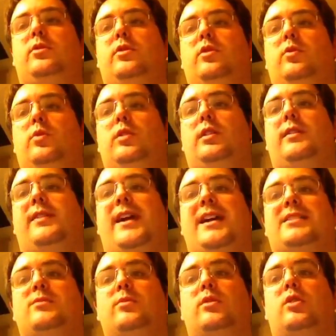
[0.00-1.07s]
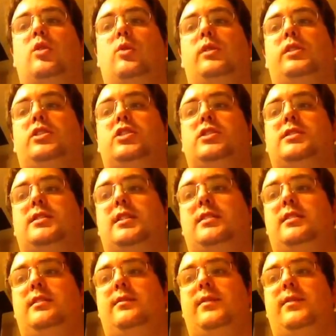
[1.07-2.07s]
in order to work. That's where coalitions tend to